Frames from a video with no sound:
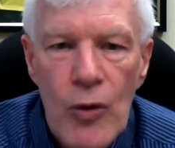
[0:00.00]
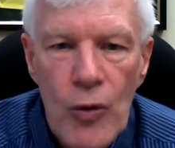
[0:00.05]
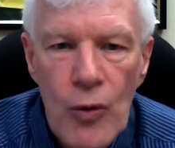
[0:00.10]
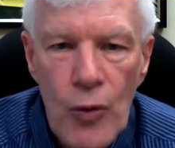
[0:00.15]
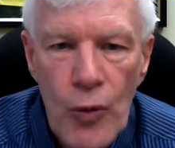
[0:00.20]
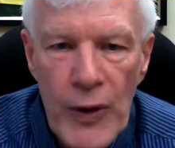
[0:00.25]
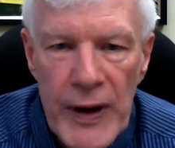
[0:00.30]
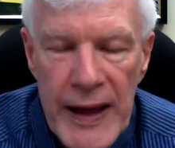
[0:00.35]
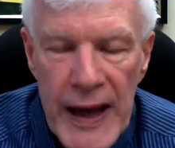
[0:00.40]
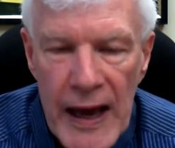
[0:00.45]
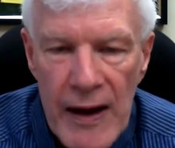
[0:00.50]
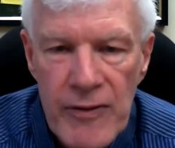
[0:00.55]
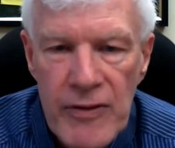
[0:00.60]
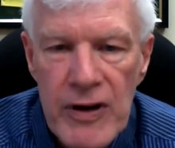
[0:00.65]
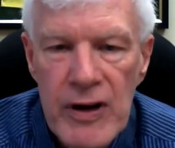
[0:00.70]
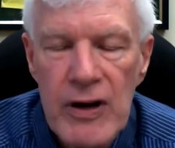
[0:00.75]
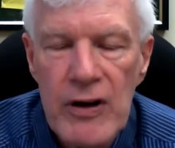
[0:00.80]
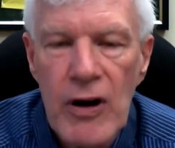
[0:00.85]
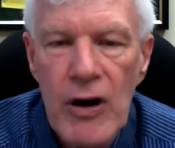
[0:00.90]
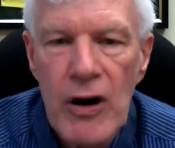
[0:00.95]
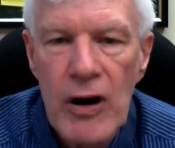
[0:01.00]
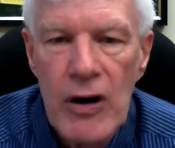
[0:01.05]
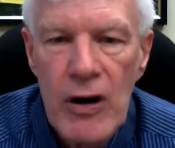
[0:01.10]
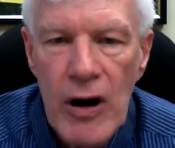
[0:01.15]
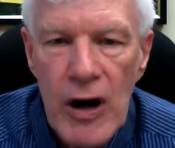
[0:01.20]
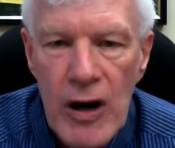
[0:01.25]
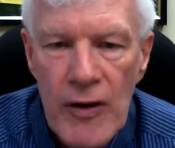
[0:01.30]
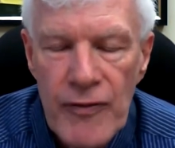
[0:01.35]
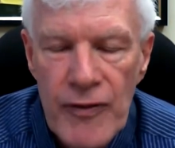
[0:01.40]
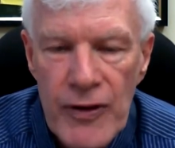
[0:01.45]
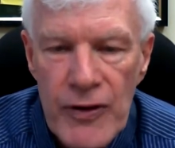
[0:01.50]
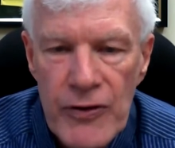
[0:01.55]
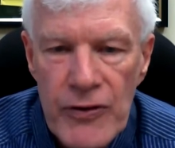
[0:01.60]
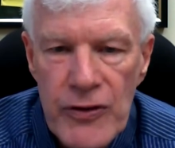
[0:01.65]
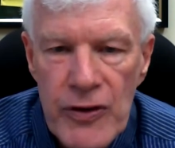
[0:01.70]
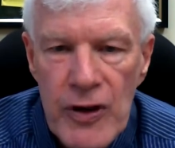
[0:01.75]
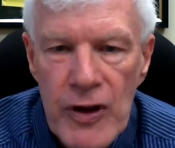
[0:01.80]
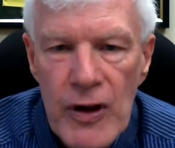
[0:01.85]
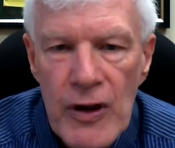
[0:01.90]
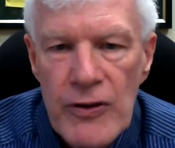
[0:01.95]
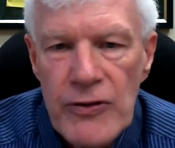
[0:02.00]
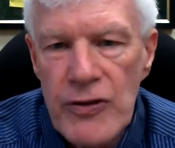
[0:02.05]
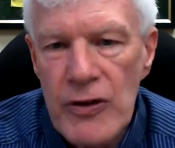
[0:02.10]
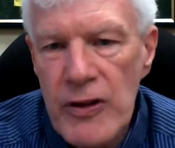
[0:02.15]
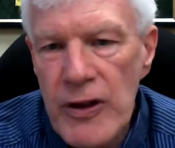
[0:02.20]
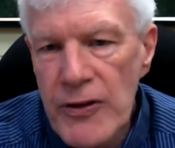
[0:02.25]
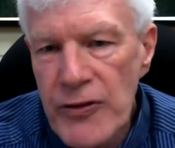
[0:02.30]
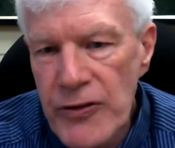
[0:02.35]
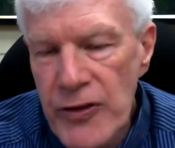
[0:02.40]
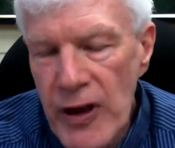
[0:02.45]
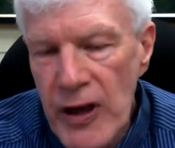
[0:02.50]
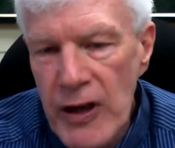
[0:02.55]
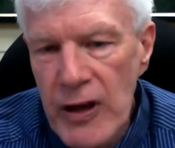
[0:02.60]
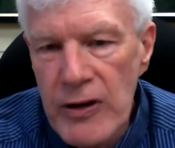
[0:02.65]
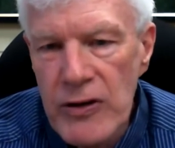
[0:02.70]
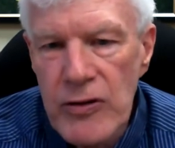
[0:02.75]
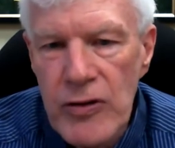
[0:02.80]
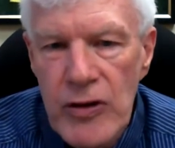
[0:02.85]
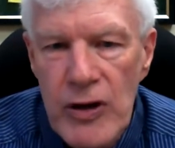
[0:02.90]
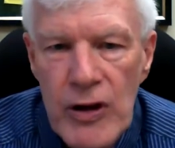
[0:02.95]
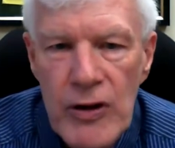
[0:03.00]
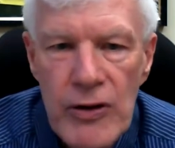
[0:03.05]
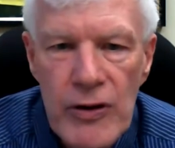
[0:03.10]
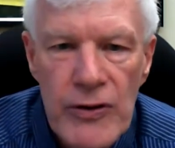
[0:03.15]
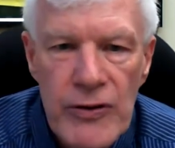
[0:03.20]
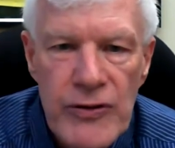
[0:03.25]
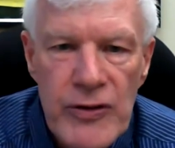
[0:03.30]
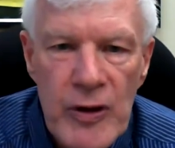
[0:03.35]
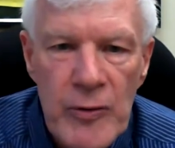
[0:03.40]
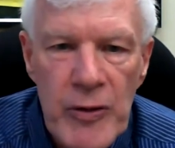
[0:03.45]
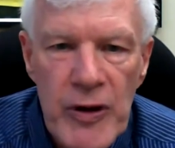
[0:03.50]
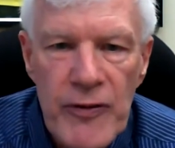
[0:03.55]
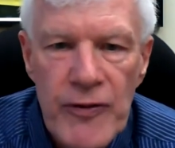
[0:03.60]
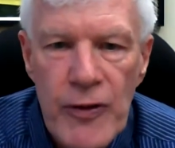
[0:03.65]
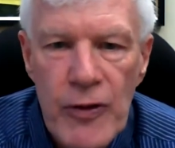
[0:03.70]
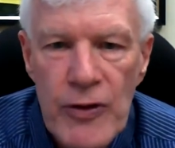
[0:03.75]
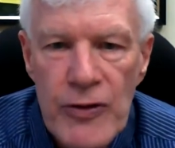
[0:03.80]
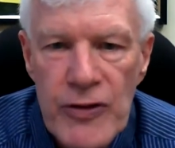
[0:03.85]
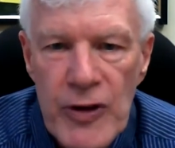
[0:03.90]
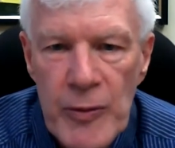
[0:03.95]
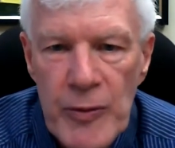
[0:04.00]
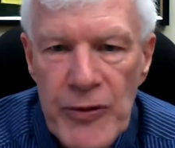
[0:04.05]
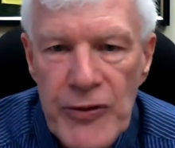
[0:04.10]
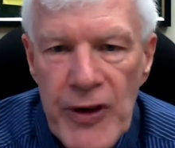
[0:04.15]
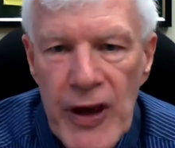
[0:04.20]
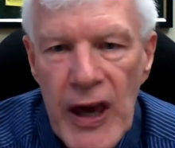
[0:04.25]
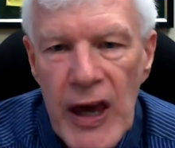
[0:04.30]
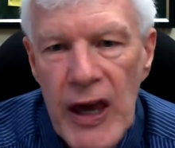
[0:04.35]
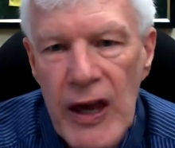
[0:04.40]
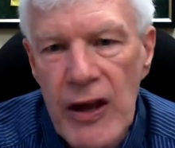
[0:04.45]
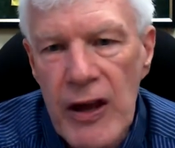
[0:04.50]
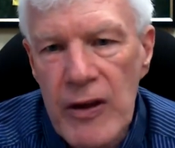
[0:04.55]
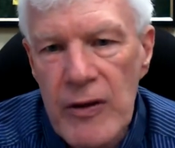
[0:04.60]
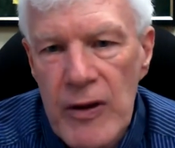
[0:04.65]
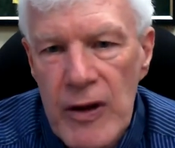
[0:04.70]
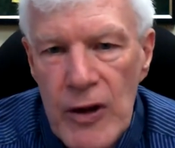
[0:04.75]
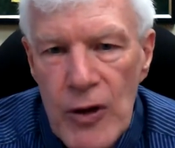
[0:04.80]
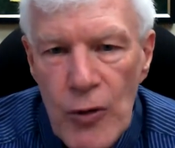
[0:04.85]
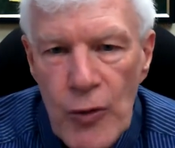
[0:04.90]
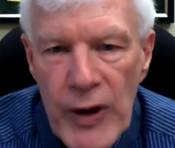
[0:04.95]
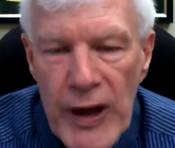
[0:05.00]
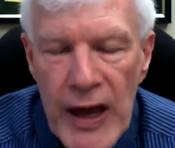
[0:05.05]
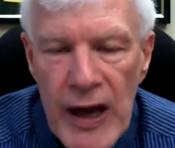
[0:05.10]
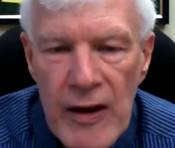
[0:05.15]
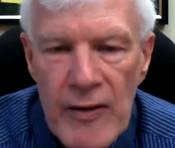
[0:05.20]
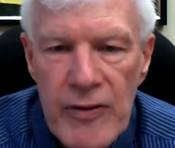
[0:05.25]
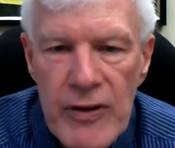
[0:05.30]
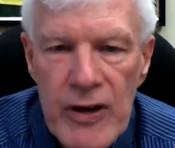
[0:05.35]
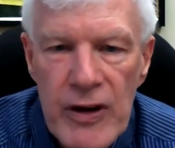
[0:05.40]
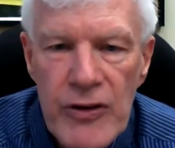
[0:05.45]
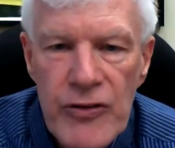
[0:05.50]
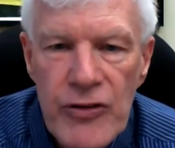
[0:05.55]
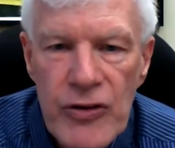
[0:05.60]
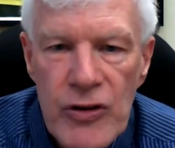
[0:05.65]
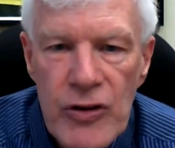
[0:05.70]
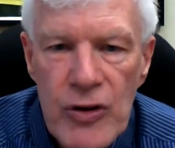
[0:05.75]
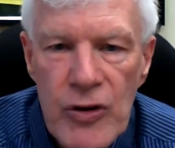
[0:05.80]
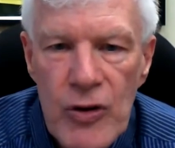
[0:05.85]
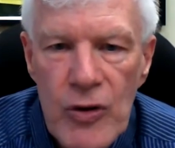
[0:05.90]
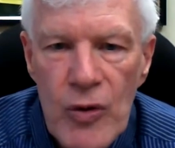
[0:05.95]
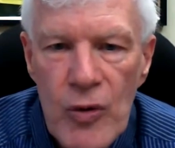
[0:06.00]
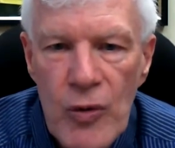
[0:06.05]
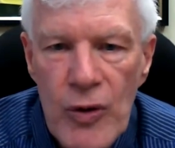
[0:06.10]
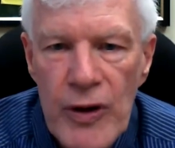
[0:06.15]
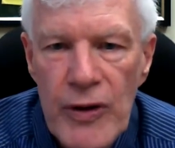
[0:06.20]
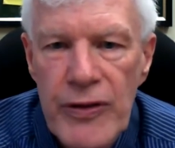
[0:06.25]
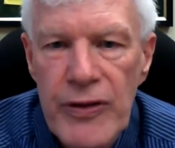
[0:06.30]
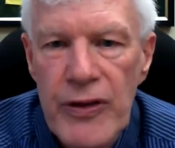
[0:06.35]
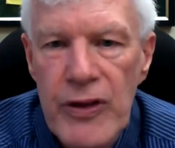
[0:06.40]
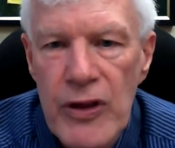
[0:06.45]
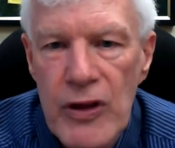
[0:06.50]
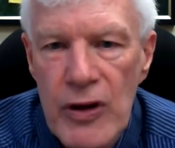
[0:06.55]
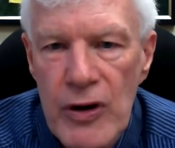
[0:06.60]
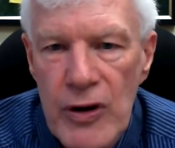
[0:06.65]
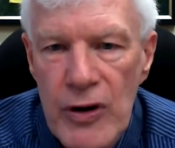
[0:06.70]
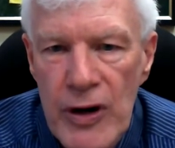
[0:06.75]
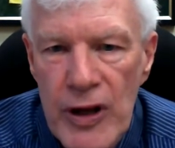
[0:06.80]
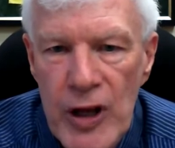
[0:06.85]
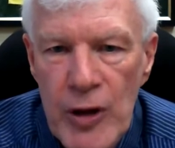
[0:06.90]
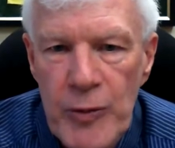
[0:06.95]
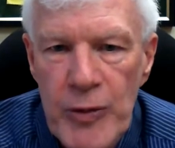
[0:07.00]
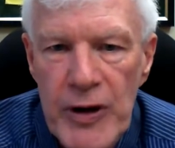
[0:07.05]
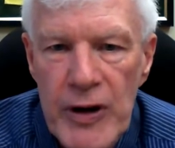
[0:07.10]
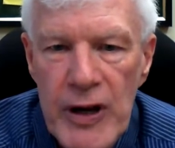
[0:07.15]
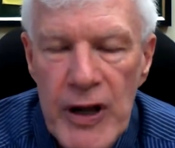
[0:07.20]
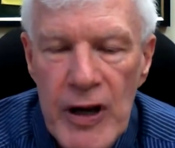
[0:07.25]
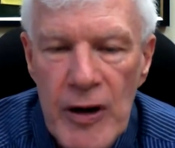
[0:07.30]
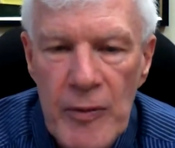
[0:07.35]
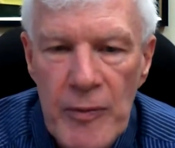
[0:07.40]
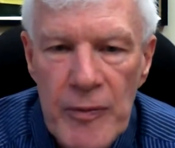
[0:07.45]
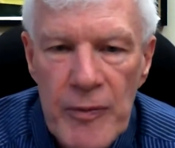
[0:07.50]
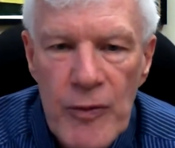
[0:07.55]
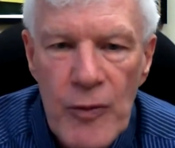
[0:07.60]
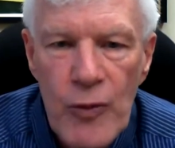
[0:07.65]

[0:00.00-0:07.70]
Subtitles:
We have it in our office. So let's say in 2 years, somebody phones up and say, hey, we have an issue with your EPDM.